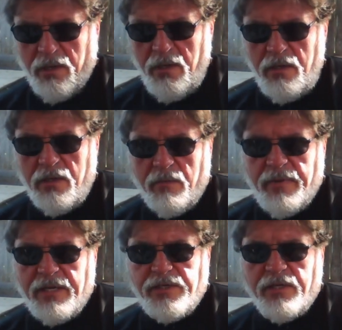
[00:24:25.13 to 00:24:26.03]
are
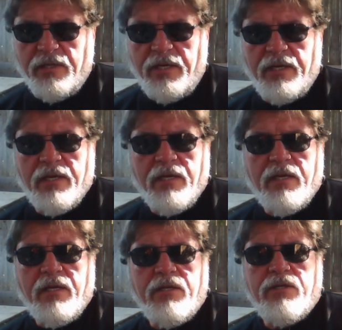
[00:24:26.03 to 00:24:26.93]
basically
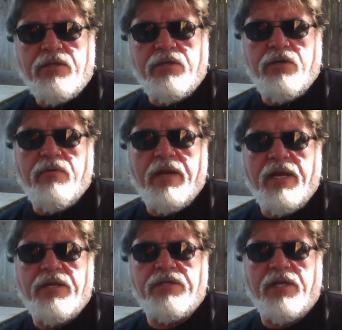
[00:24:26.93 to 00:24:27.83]
two
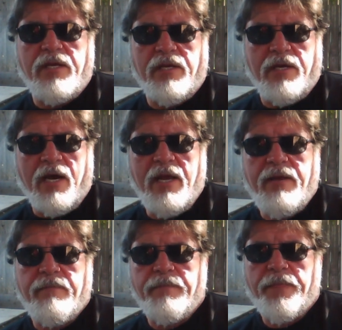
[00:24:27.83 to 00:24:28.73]
ways that you
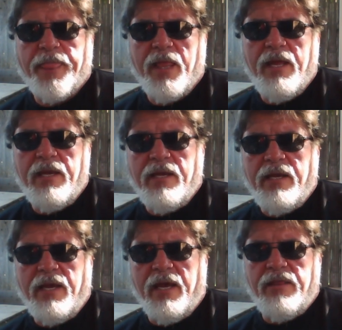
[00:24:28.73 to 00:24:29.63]
die,
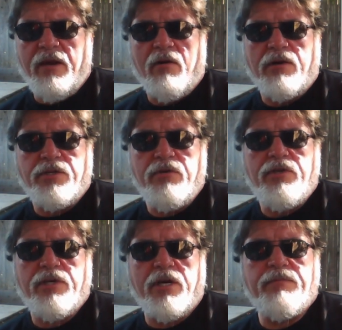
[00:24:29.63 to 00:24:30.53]
and there are two
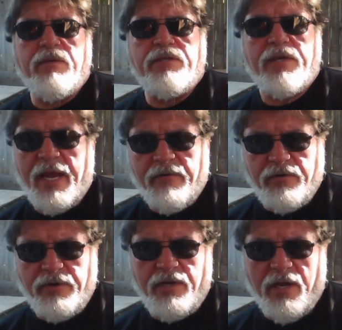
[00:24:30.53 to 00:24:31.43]
judgments
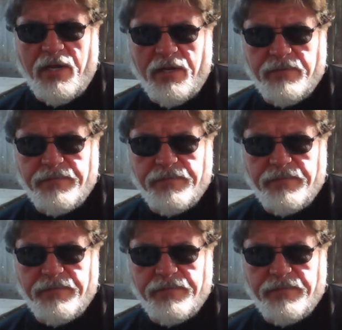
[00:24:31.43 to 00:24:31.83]
after you die.